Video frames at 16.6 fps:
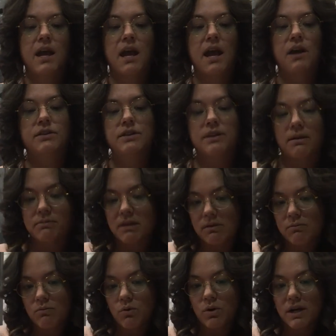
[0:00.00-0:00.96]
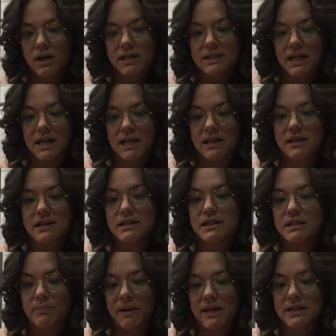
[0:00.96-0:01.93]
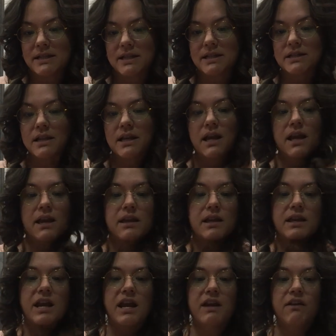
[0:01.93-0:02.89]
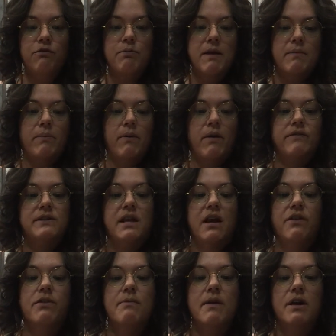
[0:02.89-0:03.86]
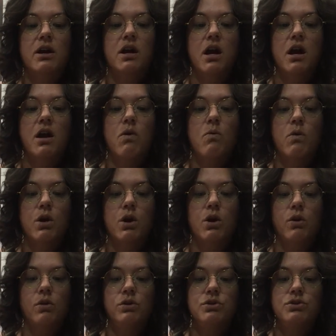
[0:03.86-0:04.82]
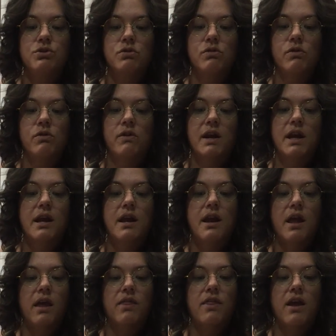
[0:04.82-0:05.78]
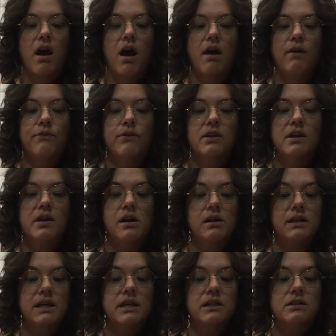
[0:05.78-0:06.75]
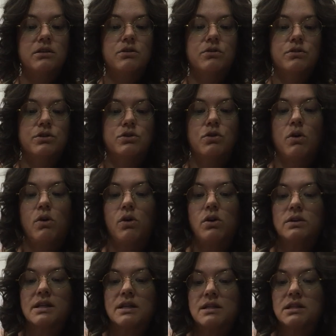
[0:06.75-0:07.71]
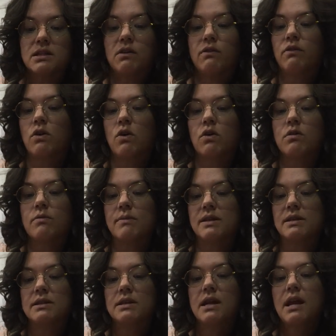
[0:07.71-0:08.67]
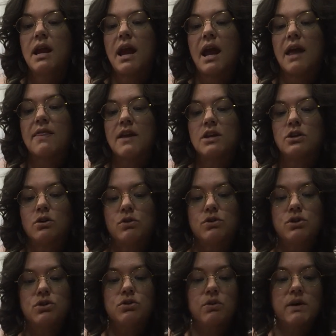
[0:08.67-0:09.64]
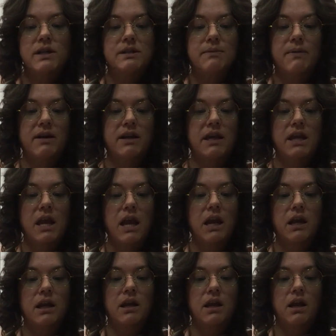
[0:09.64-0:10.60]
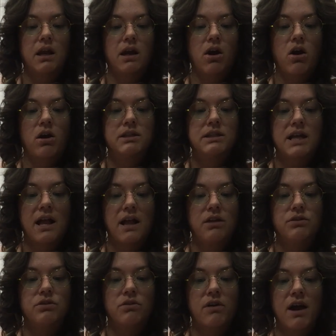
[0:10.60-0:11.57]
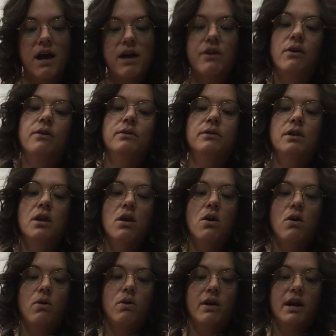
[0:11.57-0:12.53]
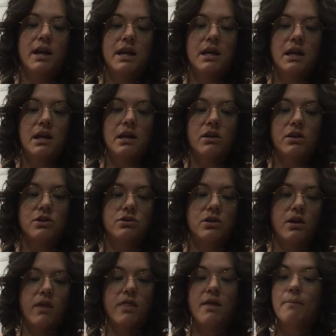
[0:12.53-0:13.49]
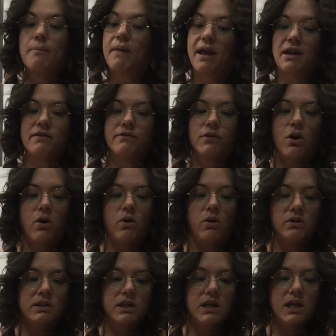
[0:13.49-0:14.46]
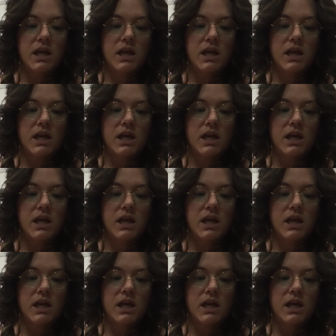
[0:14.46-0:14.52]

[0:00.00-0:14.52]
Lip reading: held something more exciting than spices. The native people of South America wore gold jewelry. They offered the conquistadors gold and silver ornaments, and they told stories about a king called El Dorado, or in English, the Man of Gold,